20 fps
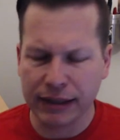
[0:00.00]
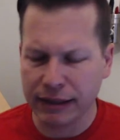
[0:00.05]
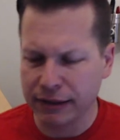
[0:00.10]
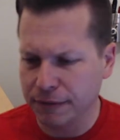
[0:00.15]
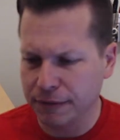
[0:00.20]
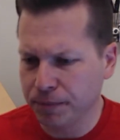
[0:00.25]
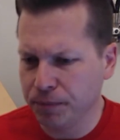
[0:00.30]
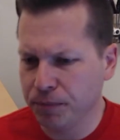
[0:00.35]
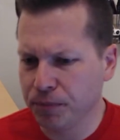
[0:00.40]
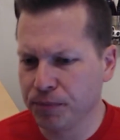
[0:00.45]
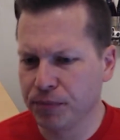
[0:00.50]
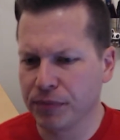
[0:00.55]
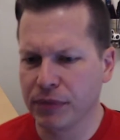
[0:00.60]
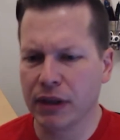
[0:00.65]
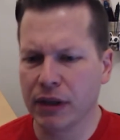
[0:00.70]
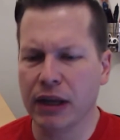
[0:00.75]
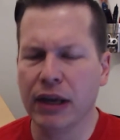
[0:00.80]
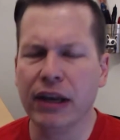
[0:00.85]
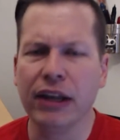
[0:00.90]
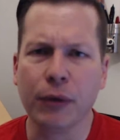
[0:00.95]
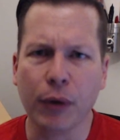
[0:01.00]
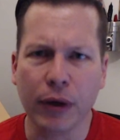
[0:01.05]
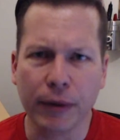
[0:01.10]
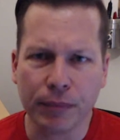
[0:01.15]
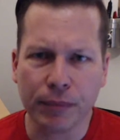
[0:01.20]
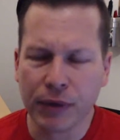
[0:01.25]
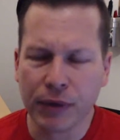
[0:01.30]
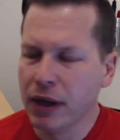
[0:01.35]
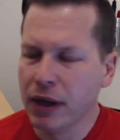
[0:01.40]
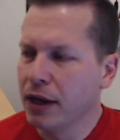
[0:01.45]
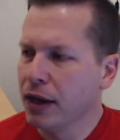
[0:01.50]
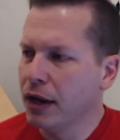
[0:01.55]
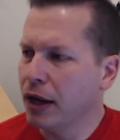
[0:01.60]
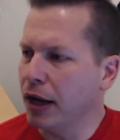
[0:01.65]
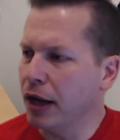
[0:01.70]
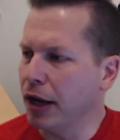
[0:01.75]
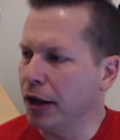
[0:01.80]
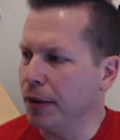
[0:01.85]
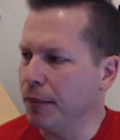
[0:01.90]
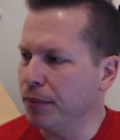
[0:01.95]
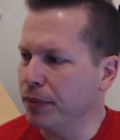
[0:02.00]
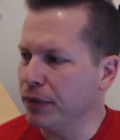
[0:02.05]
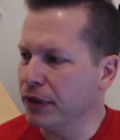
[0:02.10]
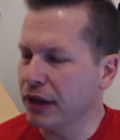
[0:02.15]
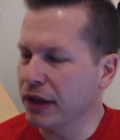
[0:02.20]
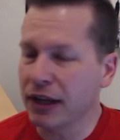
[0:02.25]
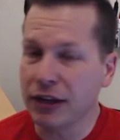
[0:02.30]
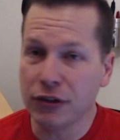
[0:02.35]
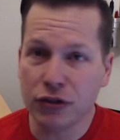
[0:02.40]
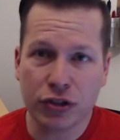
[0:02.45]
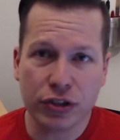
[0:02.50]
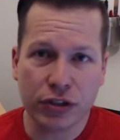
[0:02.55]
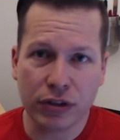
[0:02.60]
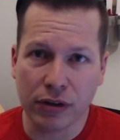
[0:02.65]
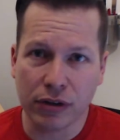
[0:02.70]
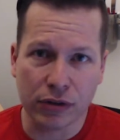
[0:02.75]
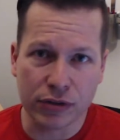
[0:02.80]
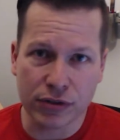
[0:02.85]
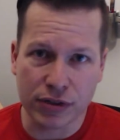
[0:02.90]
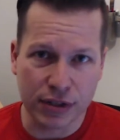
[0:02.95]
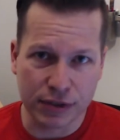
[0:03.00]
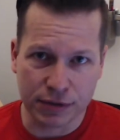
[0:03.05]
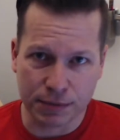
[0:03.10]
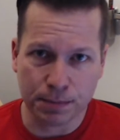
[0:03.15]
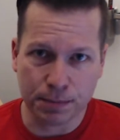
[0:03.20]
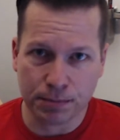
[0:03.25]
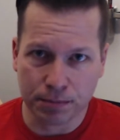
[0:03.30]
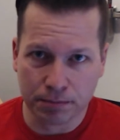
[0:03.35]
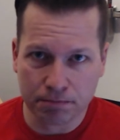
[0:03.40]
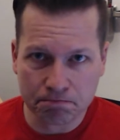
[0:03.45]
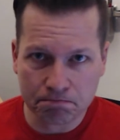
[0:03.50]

And anyway, and there's this